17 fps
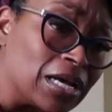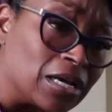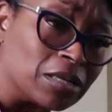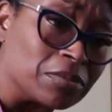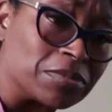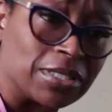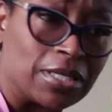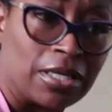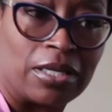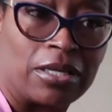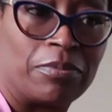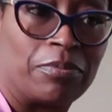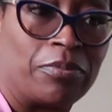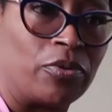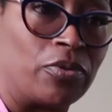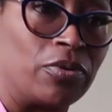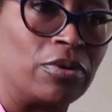comes
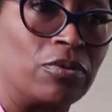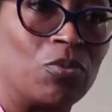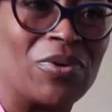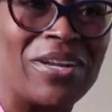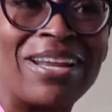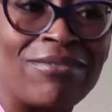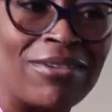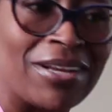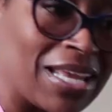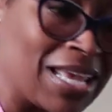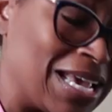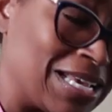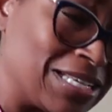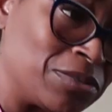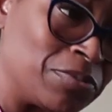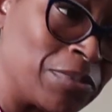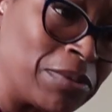up, or whatever the
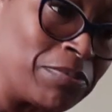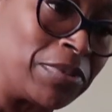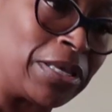case may